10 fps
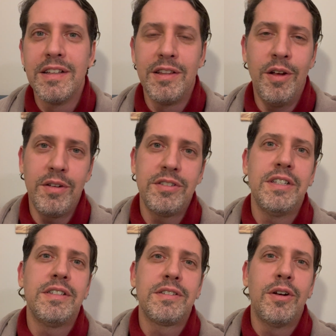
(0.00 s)
Look,
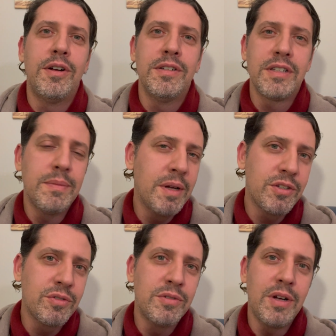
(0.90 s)
she's gone
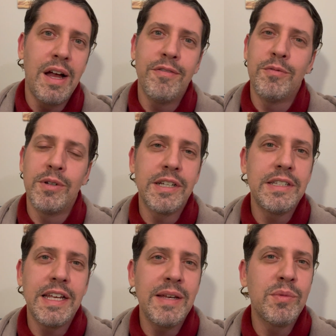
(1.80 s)
commercial. I've wanted
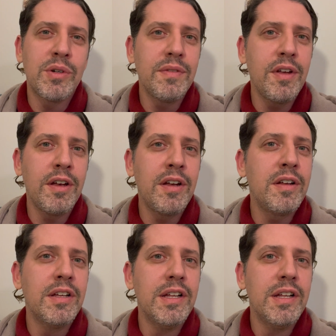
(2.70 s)
to hear more of her.